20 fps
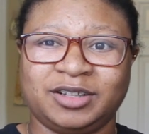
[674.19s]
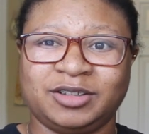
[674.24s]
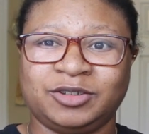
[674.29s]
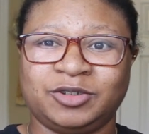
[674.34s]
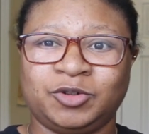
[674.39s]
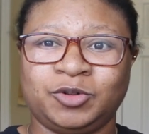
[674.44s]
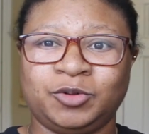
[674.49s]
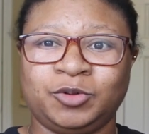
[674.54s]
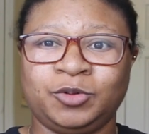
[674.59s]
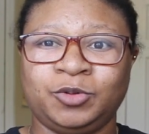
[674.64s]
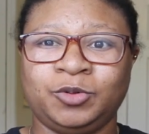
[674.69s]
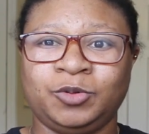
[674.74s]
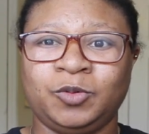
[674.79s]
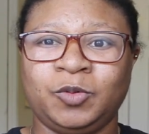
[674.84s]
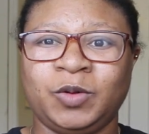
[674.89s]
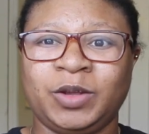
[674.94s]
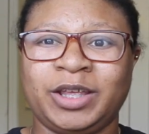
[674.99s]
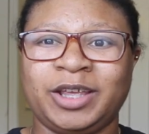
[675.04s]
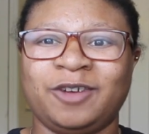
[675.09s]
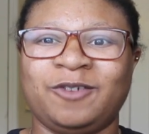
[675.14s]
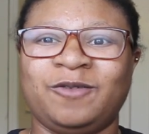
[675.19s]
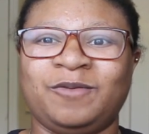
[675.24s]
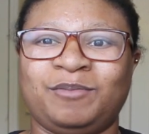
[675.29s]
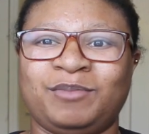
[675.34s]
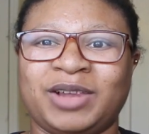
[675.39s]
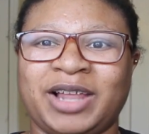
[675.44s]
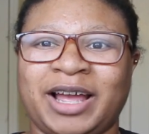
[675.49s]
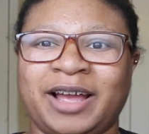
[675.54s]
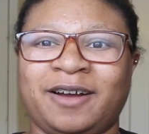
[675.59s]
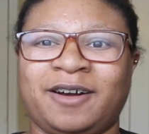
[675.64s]
to give
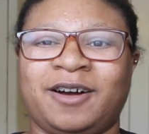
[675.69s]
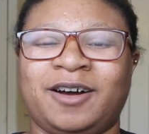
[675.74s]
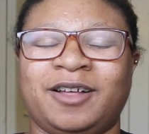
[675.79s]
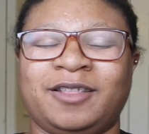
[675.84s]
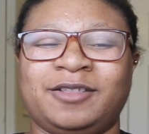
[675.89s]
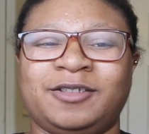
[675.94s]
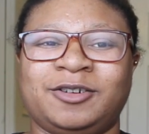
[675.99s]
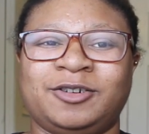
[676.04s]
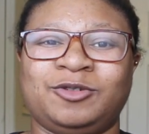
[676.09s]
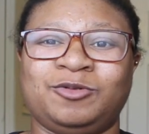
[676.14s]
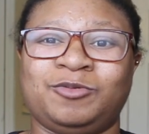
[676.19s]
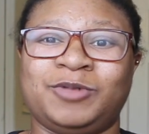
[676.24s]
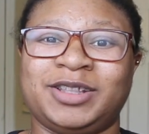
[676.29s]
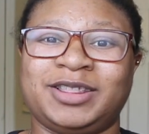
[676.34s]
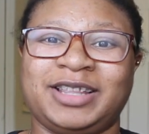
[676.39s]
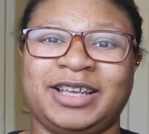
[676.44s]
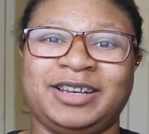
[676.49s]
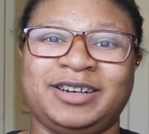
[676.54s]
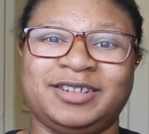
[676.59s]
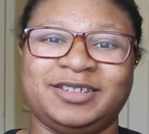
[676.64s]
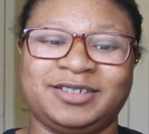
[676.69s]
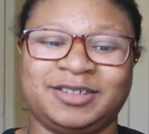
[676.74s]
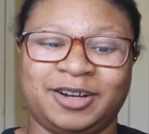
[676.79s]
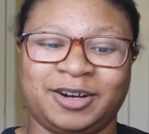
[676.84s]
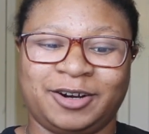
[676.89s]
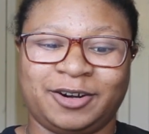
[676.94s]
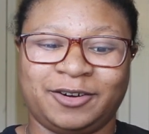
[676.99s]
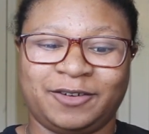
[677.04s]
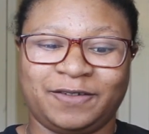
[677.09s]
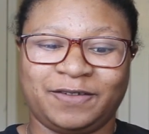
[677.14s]
black authors what they
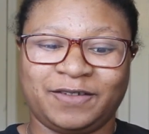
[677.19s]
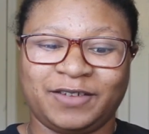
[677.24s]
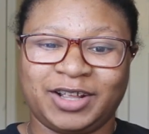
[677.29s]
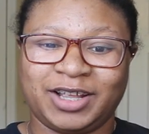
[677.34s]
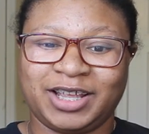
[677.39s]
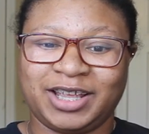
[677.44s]
deserve